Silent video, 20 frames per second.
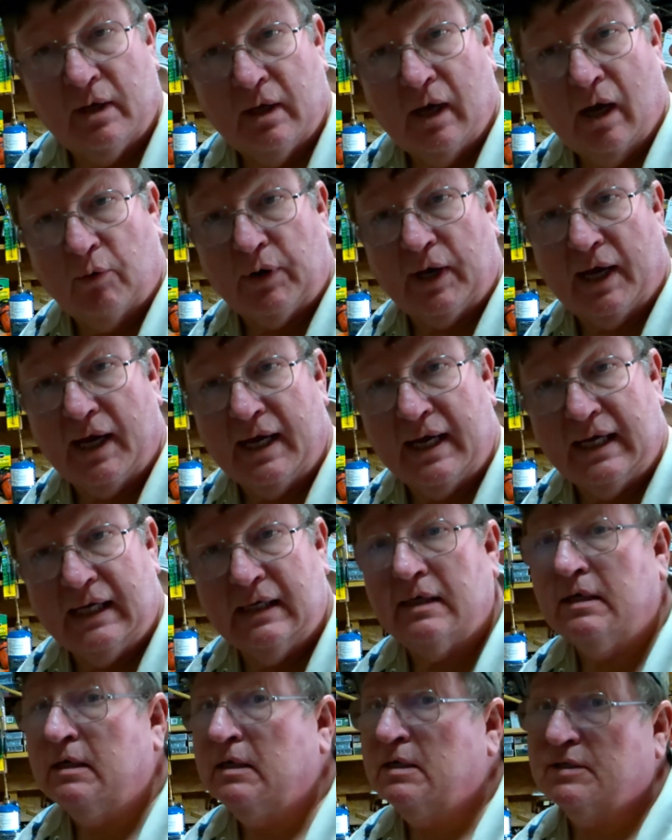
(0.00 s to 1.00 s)
Okay,
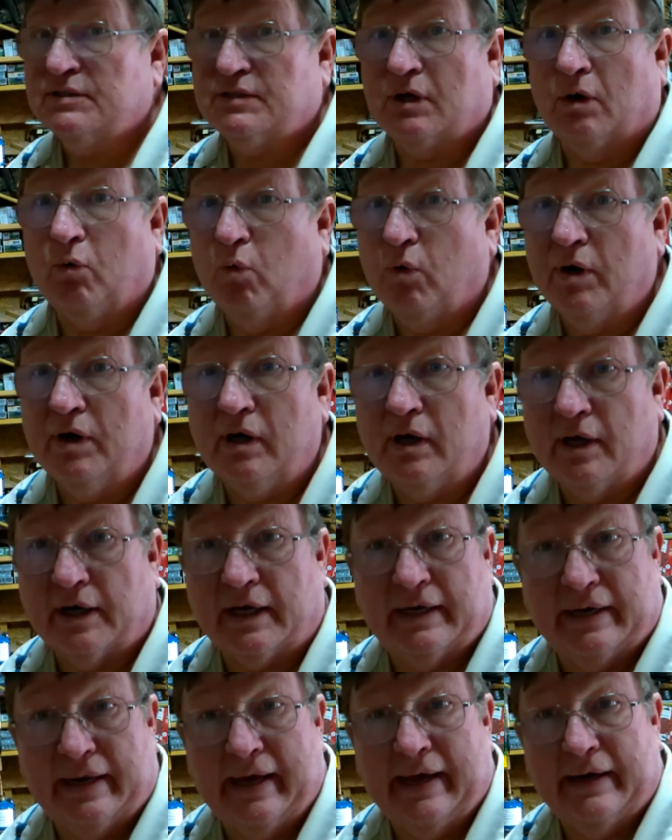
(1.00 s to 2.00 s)
so we're
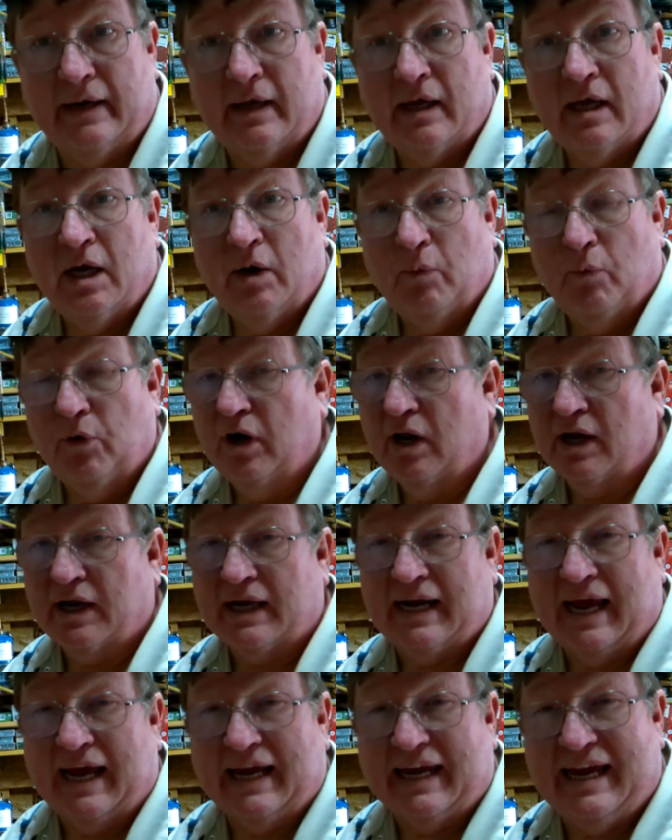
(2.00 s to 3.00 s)
looking at we're looking
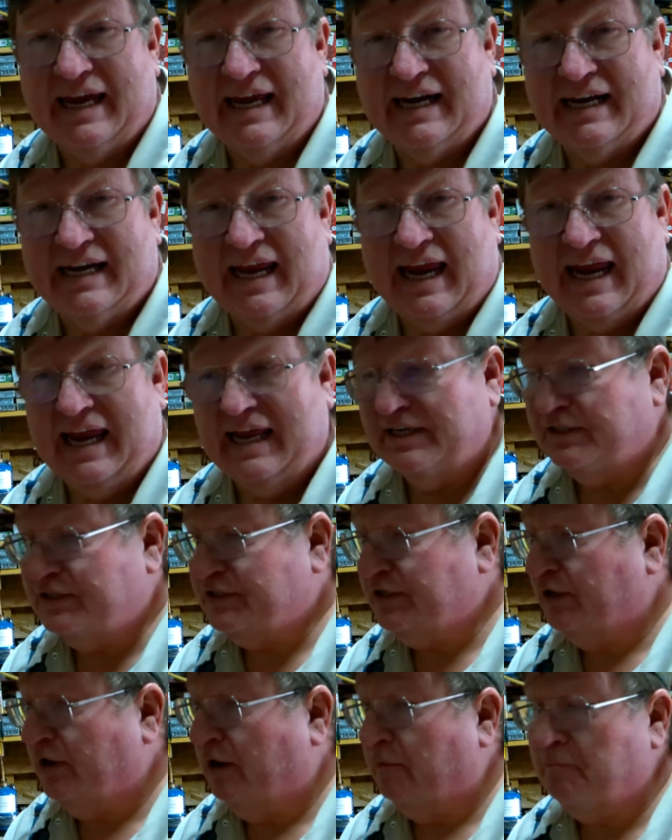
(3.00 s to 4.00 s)
at getting
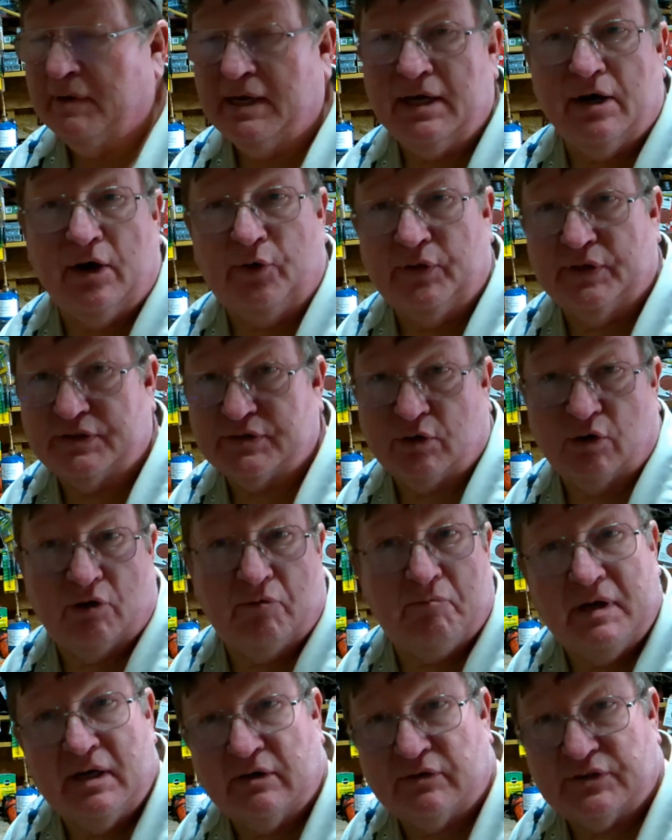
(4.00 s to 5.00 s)
into a mill that's going to
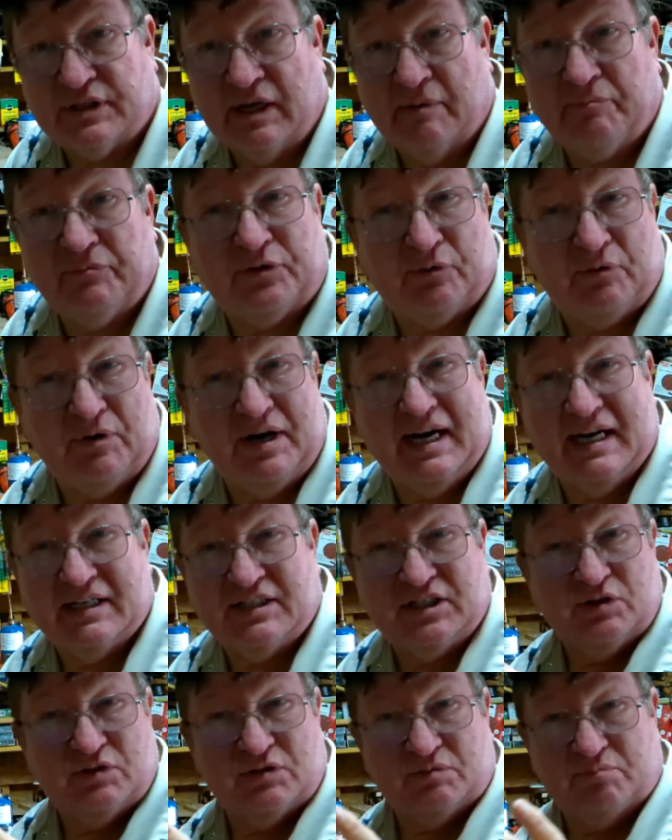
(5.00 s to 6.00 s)
mill something three
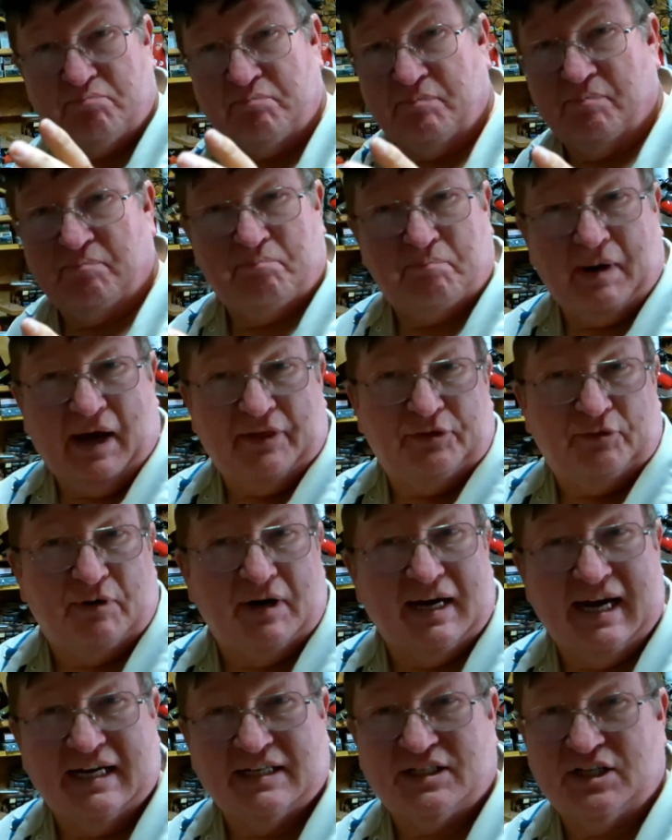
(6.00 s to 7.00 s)
inches by
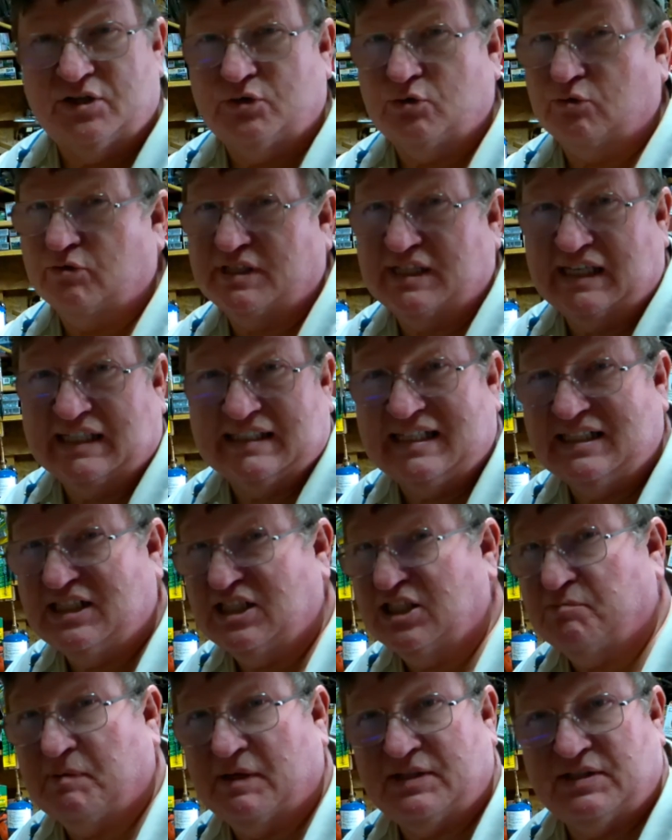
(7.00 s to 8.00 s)
three inches or six
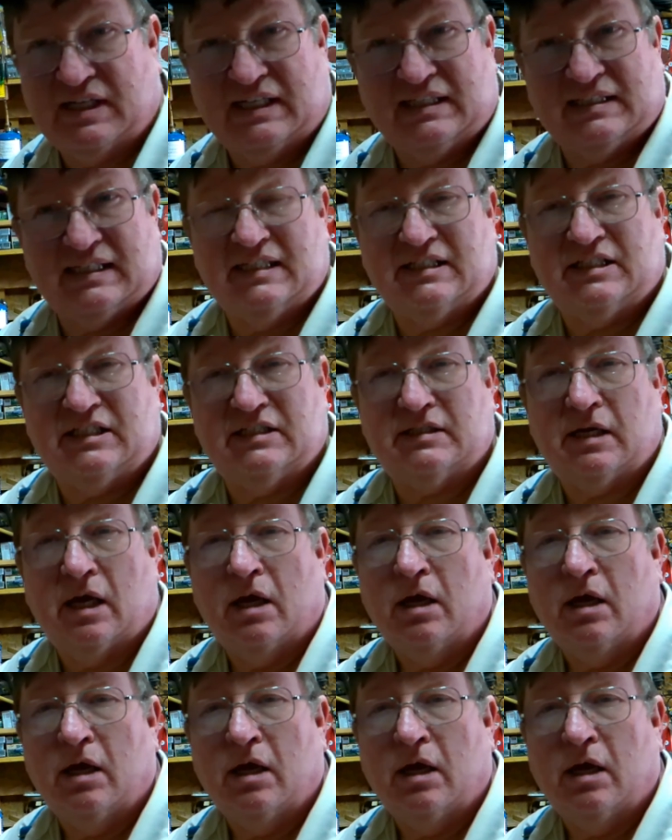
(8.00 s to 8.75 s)
inches by six inches